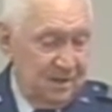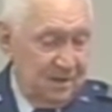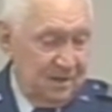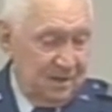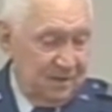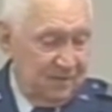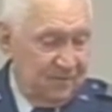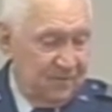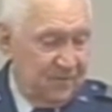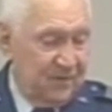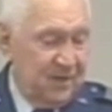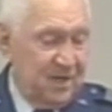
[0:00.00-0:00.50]

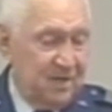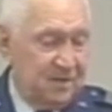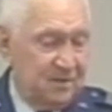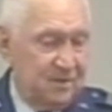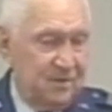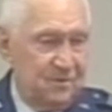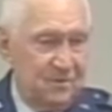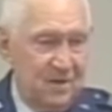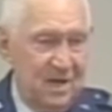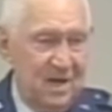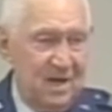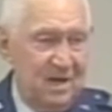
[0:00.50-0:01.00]
afraid to
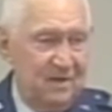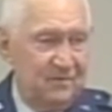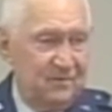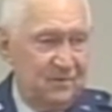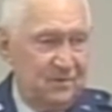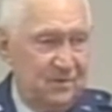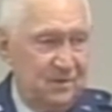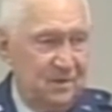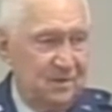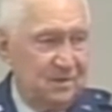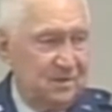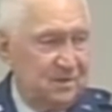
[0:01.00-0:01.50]
drive
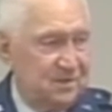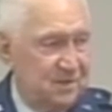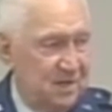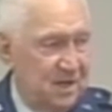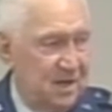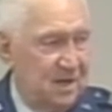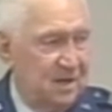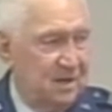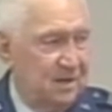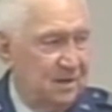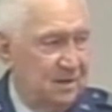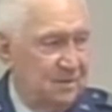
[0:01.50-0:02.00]
trucks
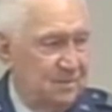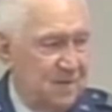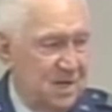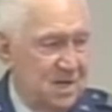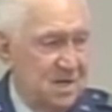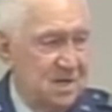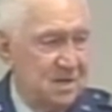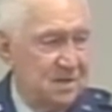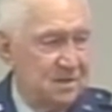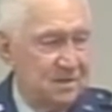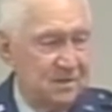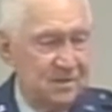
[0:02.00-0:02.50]
now in the
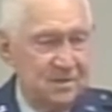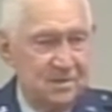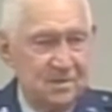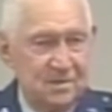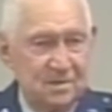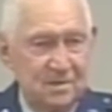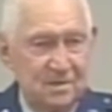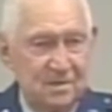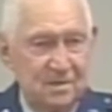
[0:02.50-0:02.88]
mountains."